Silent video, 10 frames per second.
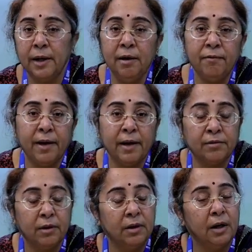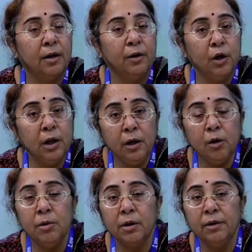ill effects, they are
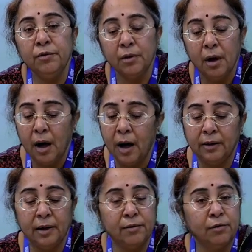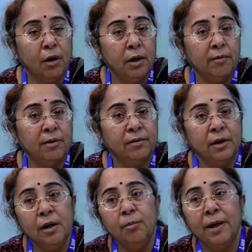innumerable and there is not even a
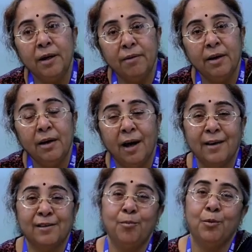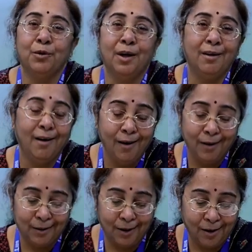single benefit except to that
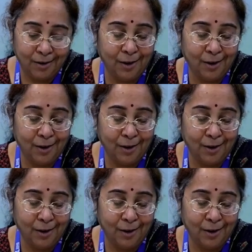the,